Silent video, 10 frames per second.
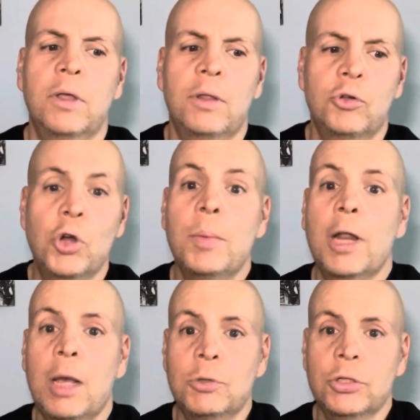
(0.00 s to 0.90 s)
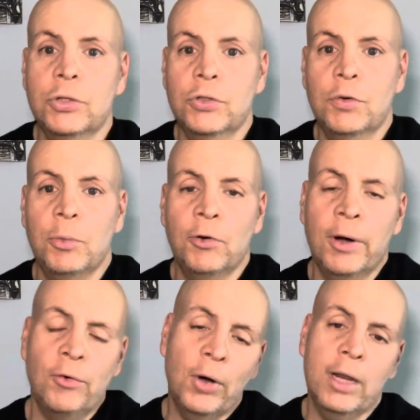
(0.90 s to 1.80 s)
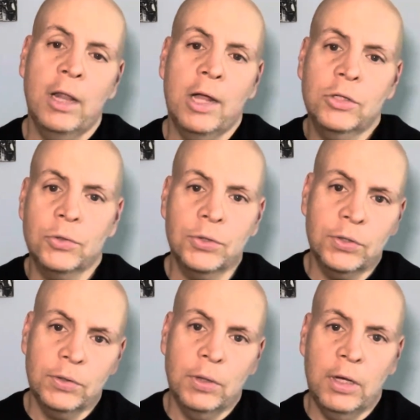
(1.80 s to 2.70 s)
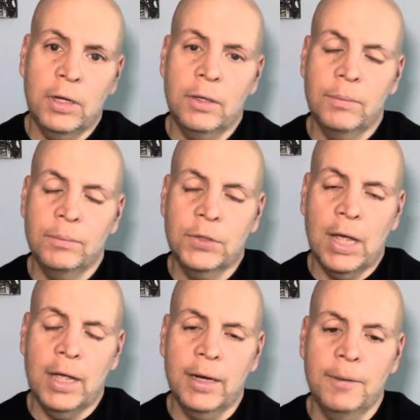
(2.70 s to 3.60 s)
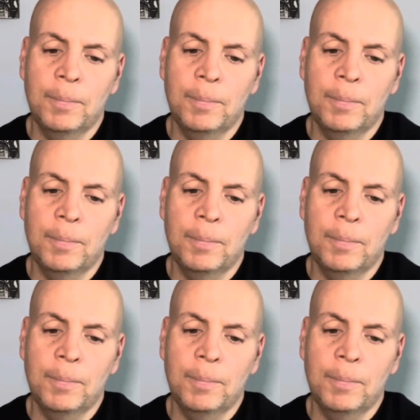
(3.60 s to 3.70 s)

treatment options from the radiological side.